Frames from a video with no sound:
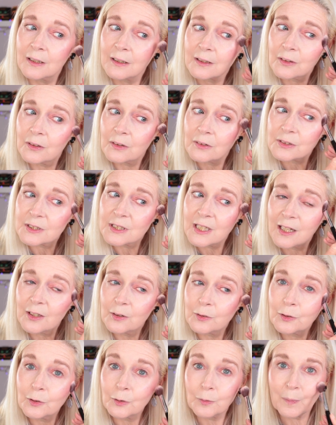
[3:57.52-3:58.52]

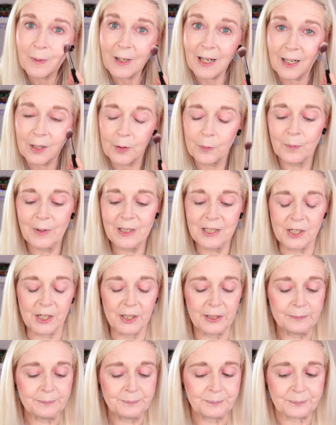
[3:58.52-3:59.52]
cocktail called Black
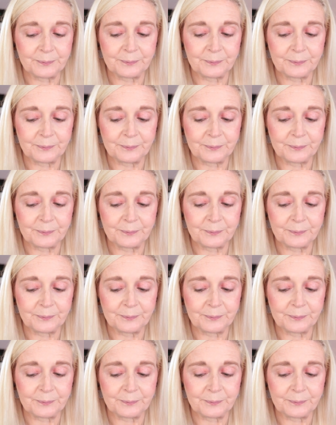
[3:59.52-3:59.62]
Widow,